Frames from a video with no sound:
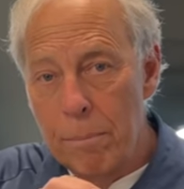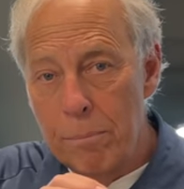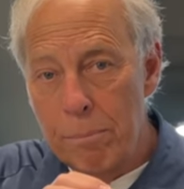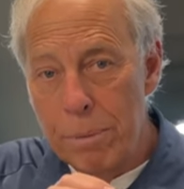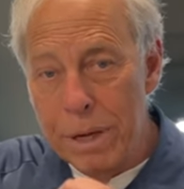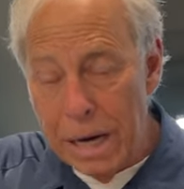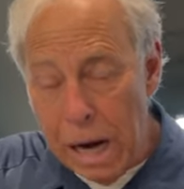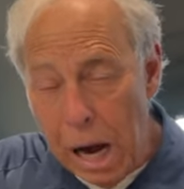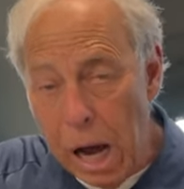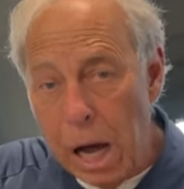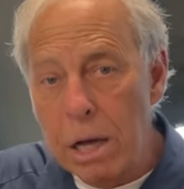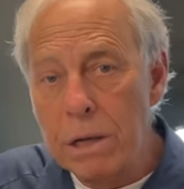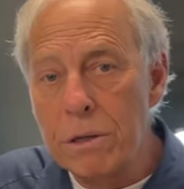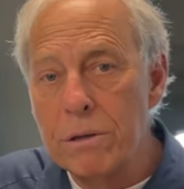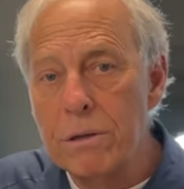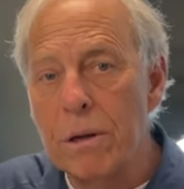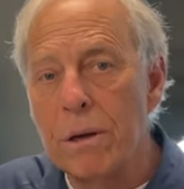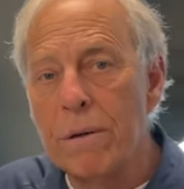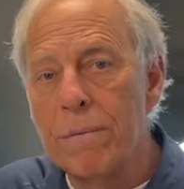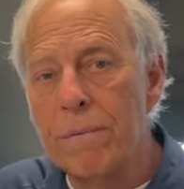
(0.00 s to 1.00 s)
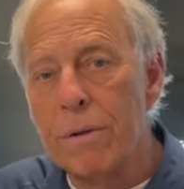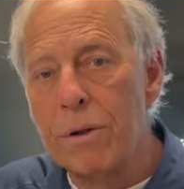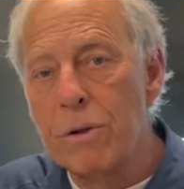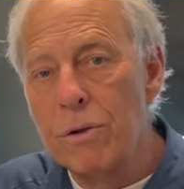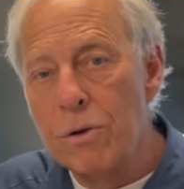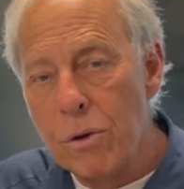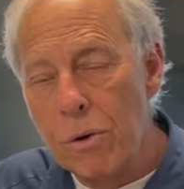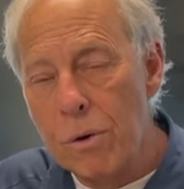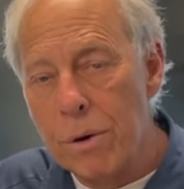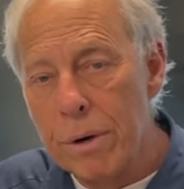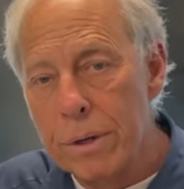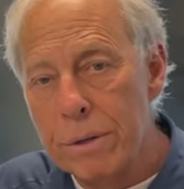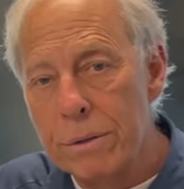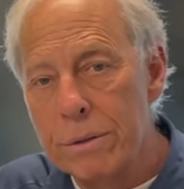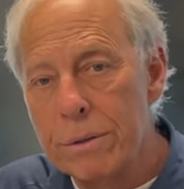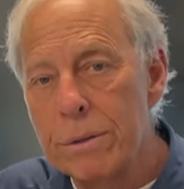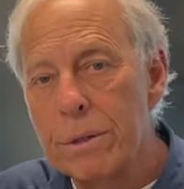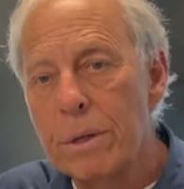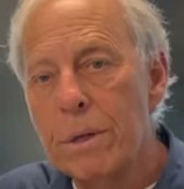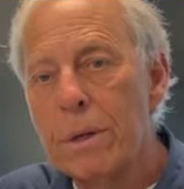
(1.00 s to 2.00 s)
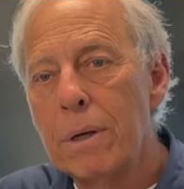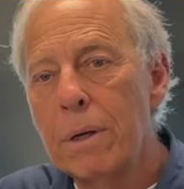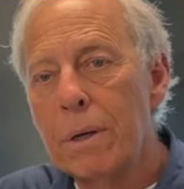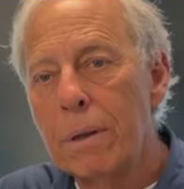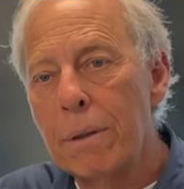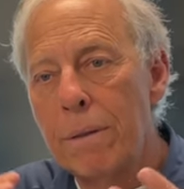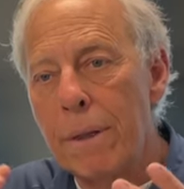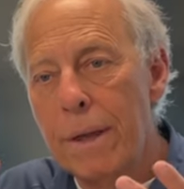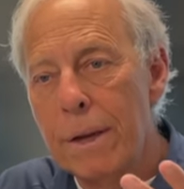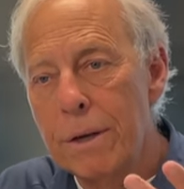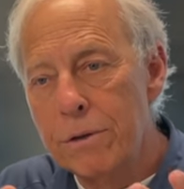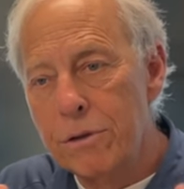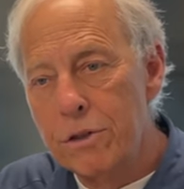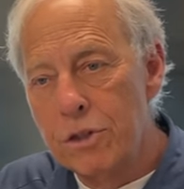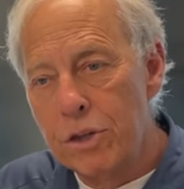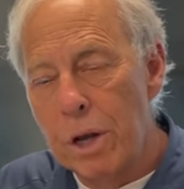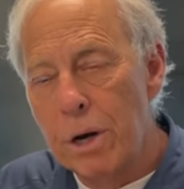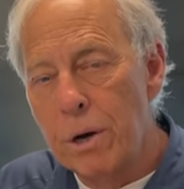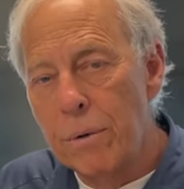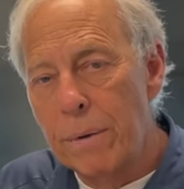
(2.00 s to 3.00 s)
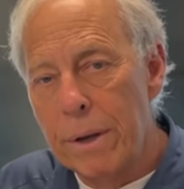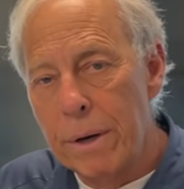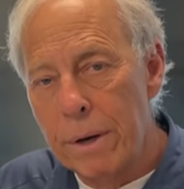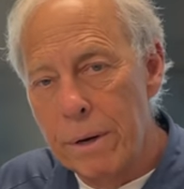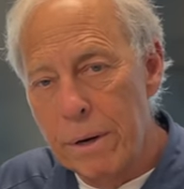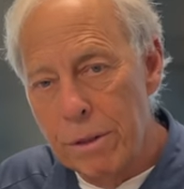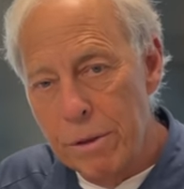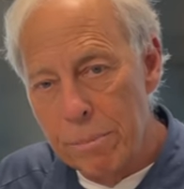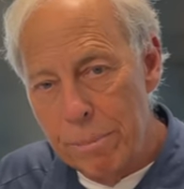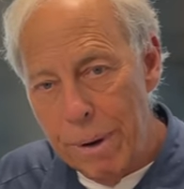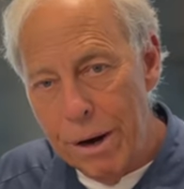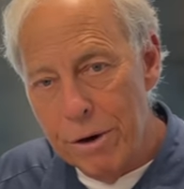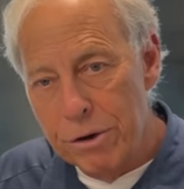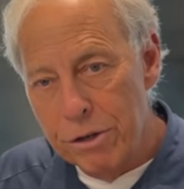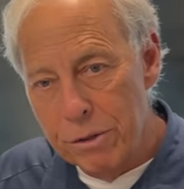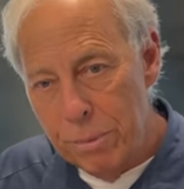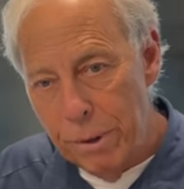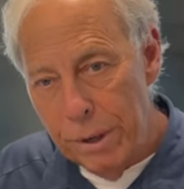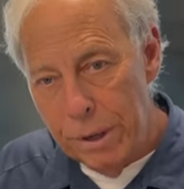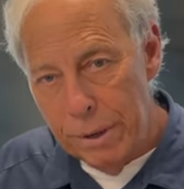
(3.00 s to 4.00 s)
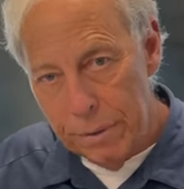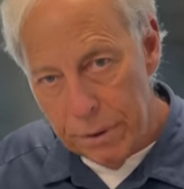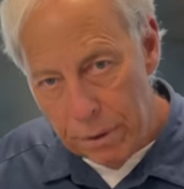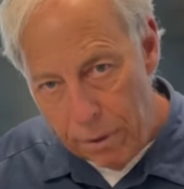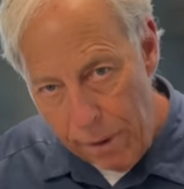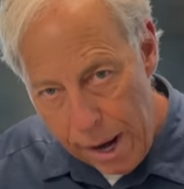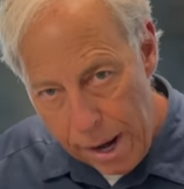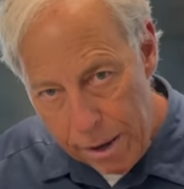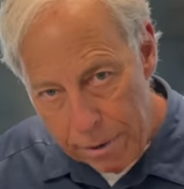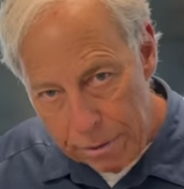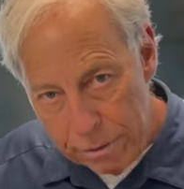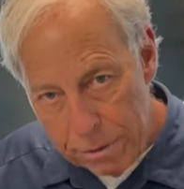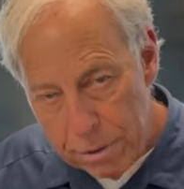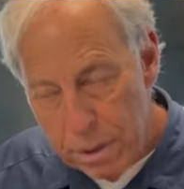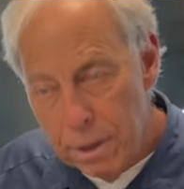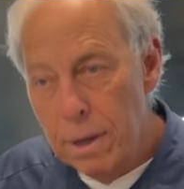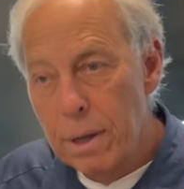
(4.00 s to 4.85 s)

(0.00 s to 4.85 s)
because of the noise that is generated in the power supply on the grounds.